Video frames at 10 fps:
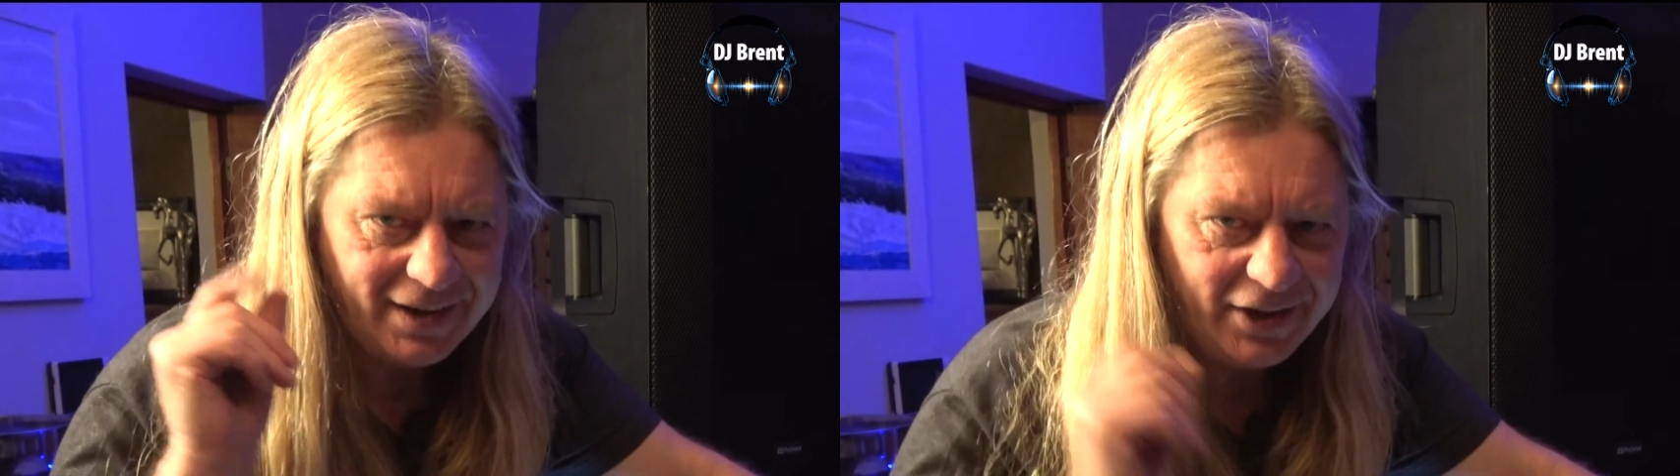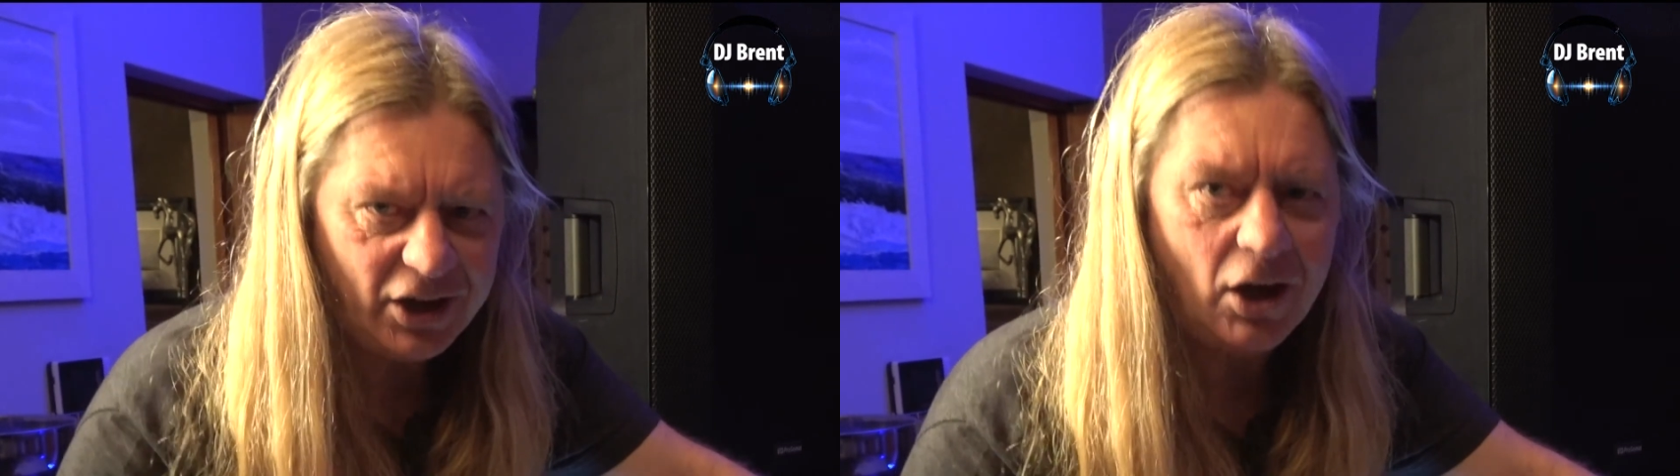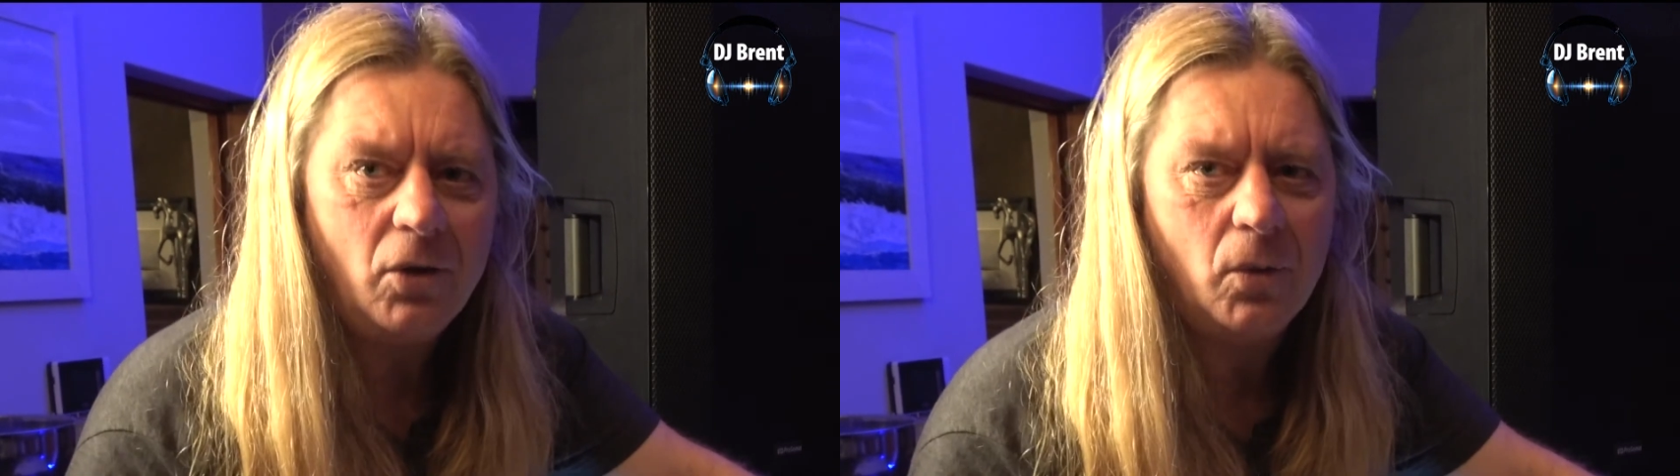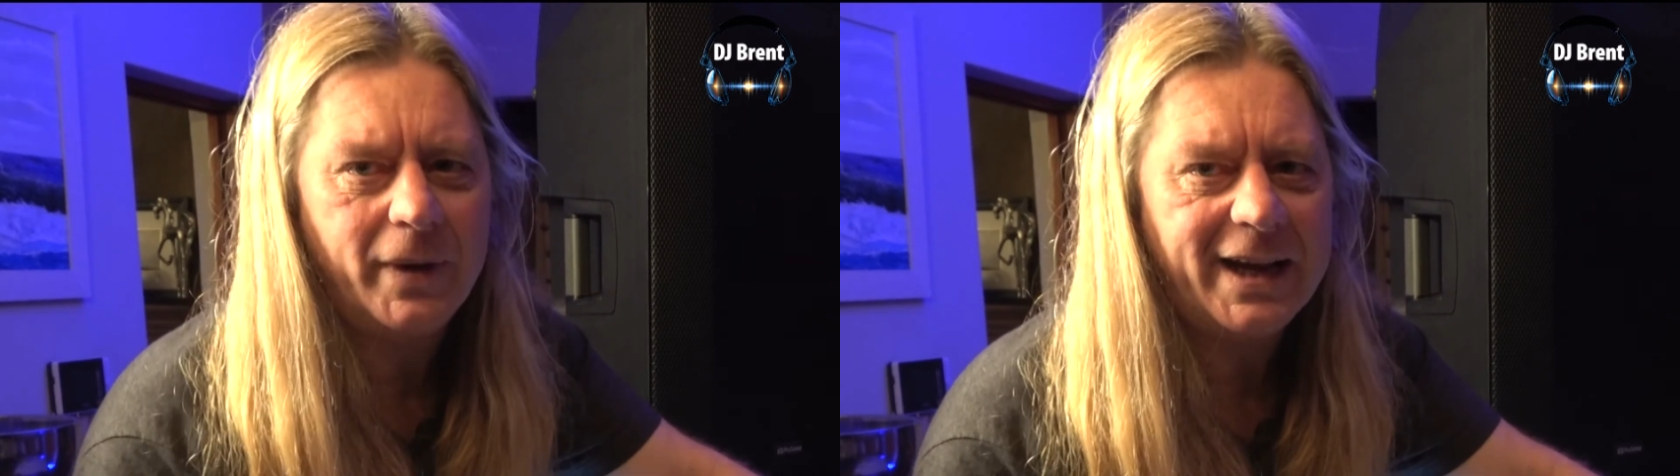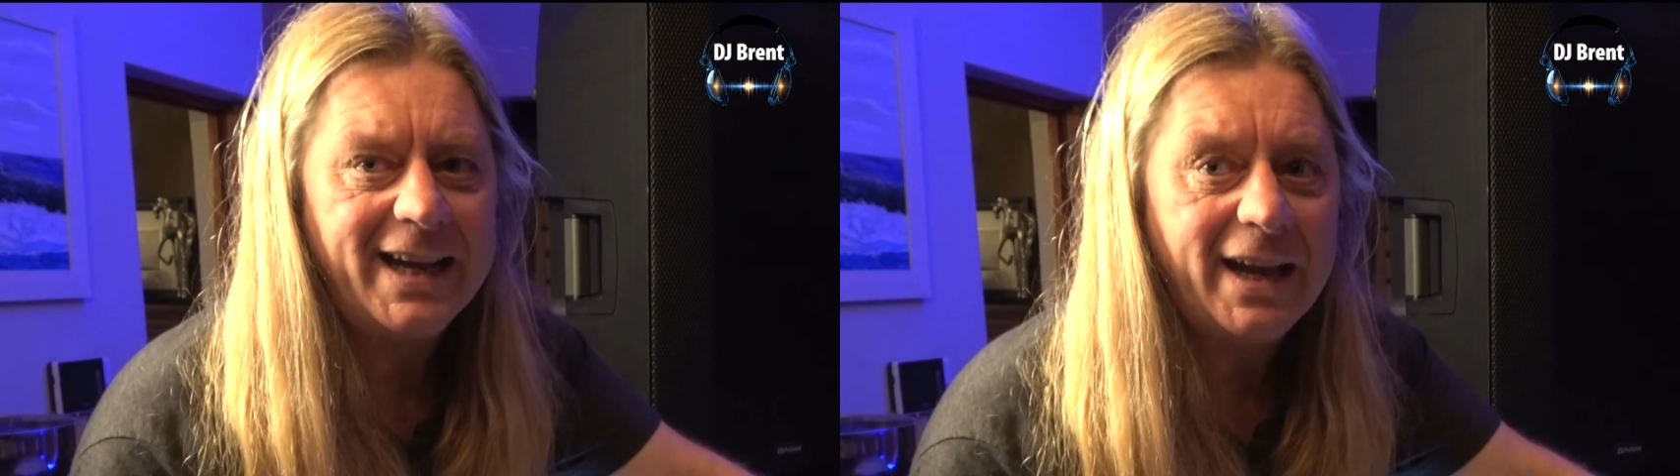you know,
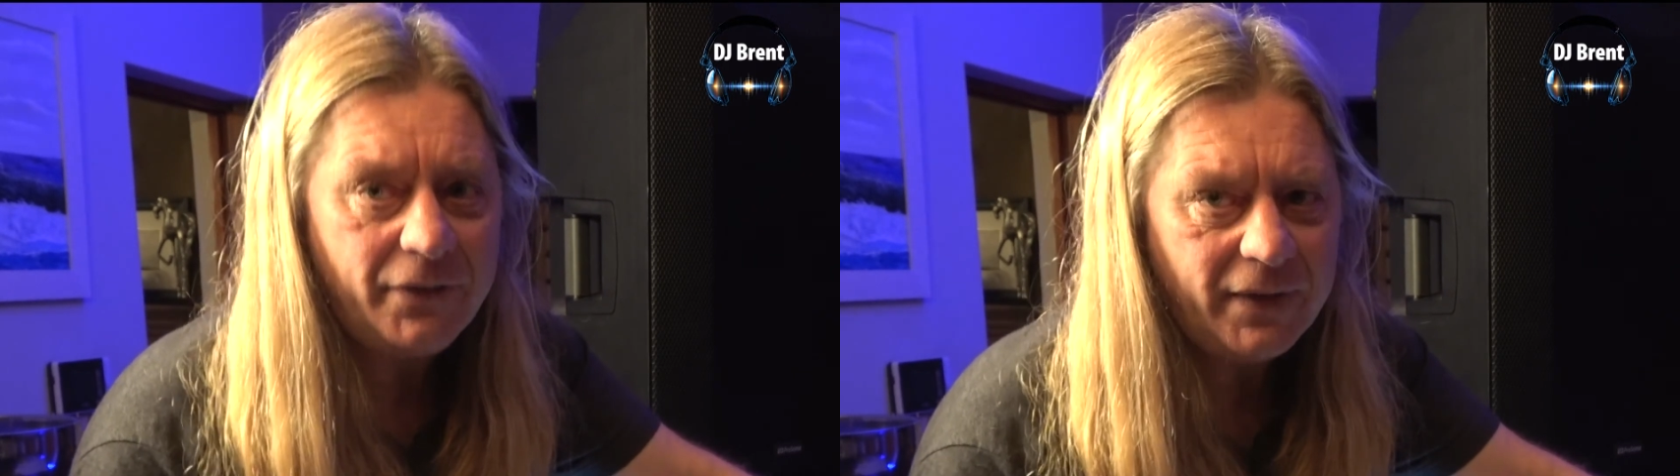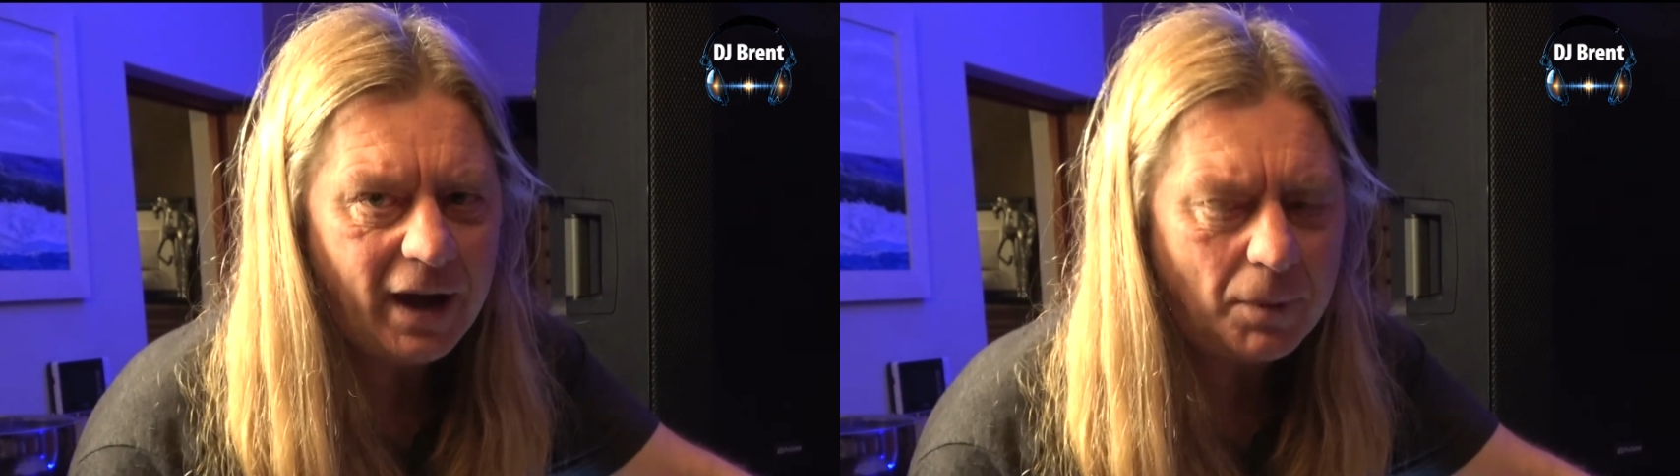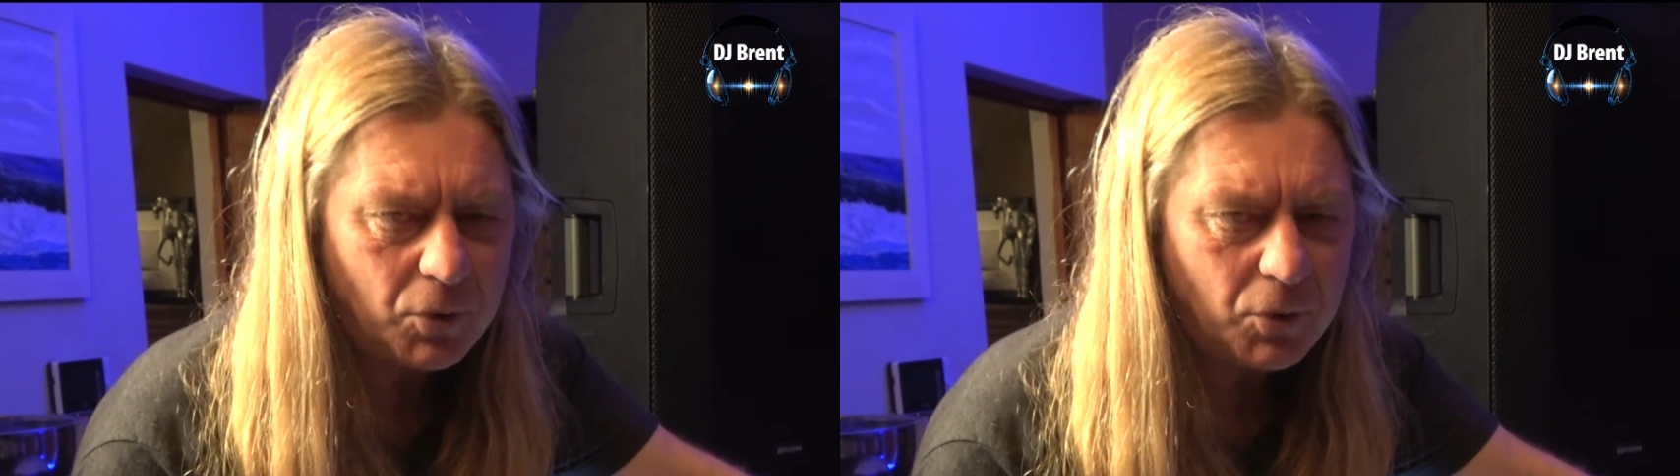we can give our